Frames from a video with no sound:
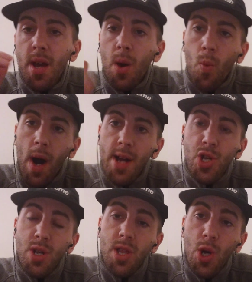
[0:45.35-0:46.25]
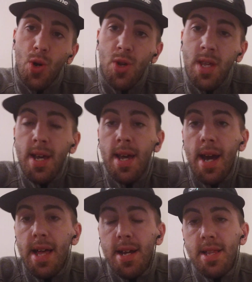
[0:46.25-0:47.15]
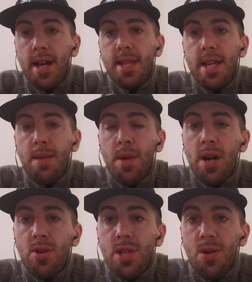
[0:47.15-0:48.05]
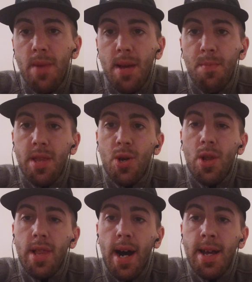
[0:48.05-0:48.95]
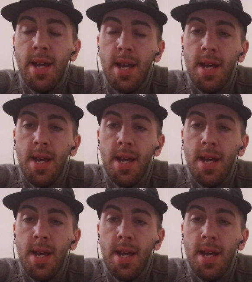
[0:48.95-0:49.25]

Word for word: and why you should learn how to collect emails to make money online.